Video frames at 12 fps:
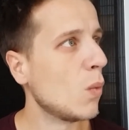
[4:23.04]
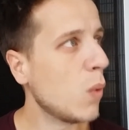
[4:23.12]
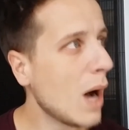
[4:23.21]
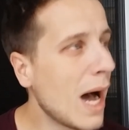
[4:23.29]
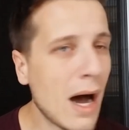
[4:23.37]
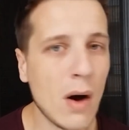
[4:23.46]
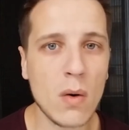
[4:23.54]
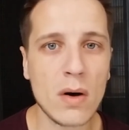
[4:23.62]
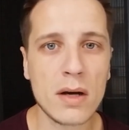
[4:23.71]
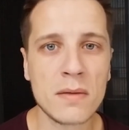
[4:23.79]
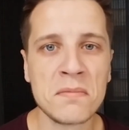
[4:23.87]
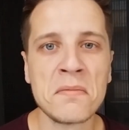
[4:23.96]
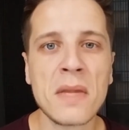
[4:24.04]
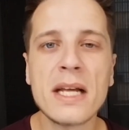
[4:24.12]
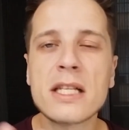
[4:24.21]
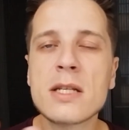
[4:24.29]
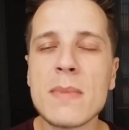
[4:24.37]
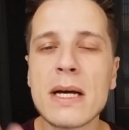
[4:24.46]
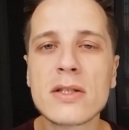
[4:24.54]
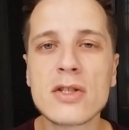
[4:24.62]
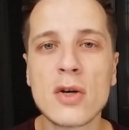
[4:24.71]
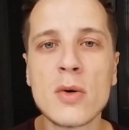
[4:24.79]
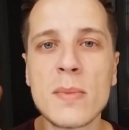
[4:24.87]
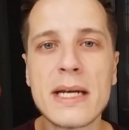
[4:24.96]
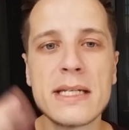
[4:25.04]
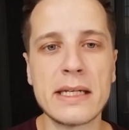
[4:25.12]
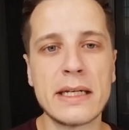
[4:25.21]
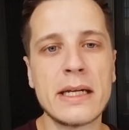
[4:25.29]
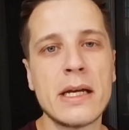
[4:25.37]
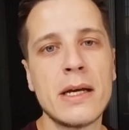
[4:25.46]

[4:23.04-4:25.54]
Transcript: wow, it smells so amazing.